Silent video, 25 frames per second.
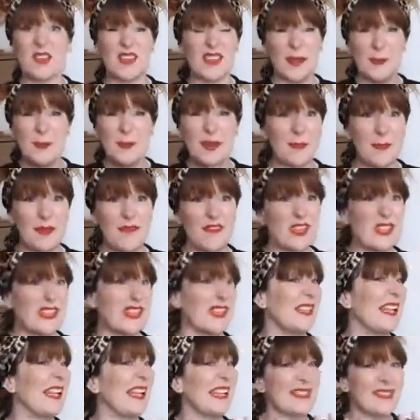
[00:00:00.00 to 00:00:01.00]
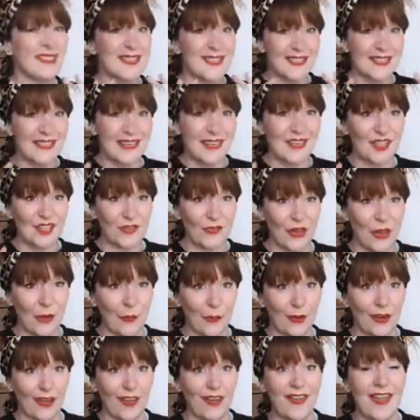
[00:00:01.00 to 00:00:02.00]
Some of them haven't done like a stitch of
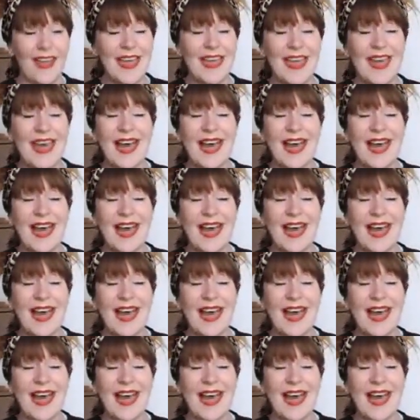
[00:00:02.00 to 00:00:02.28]
yoga,